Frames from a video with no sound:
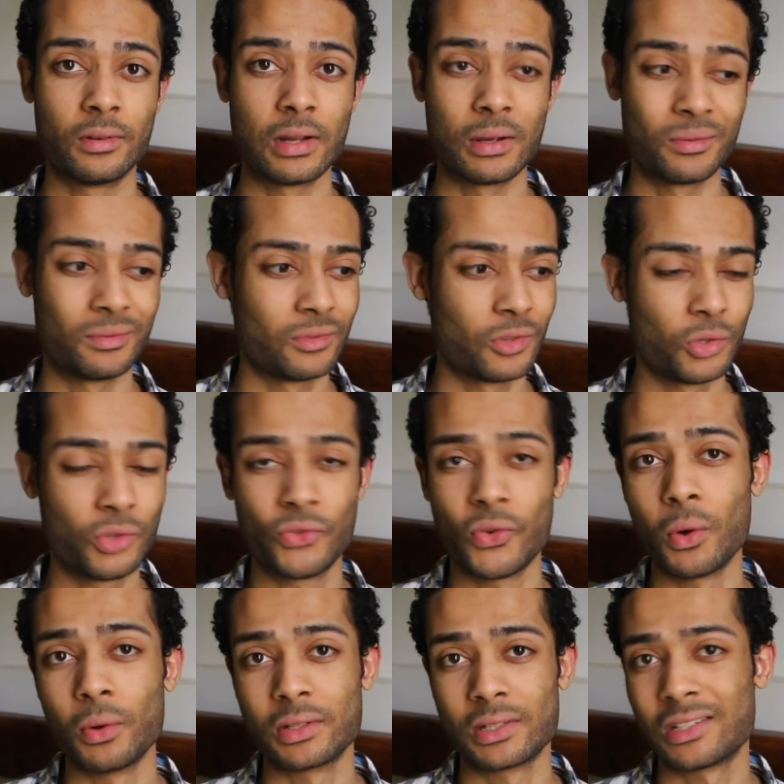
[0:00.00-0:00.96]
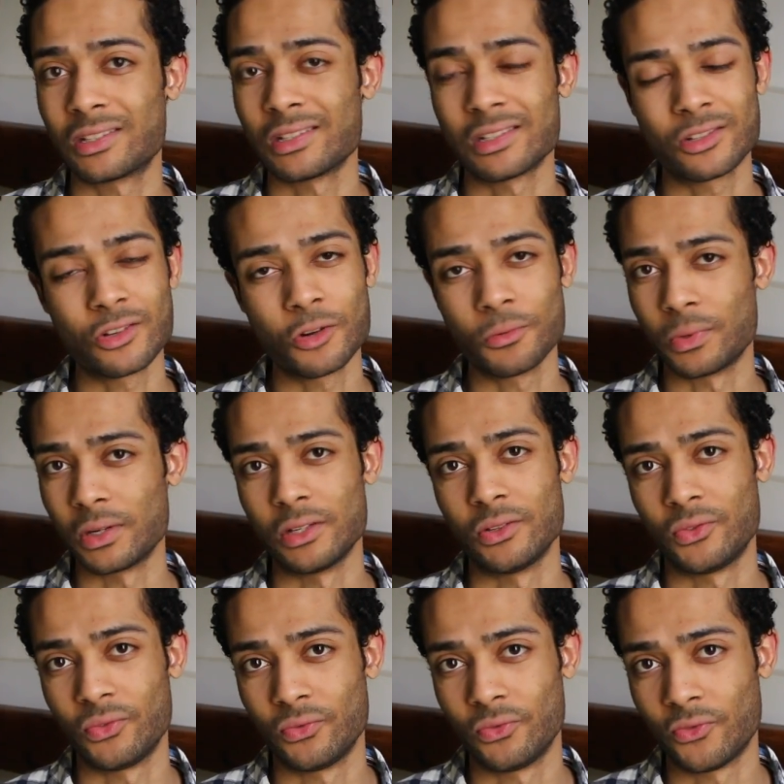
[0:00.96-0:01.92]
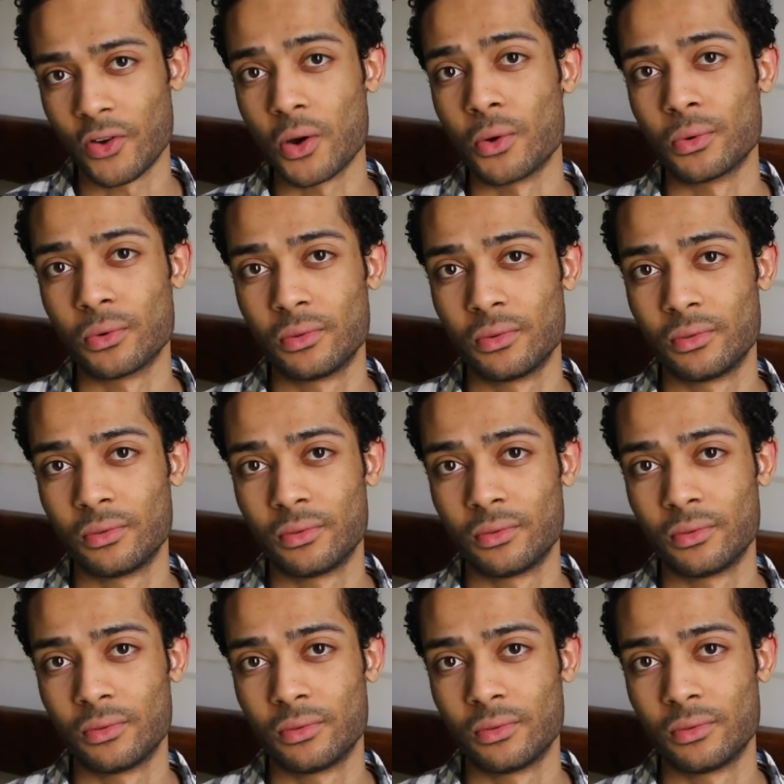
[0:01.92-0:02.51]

Now, whose fault is this? It's nobody's fault,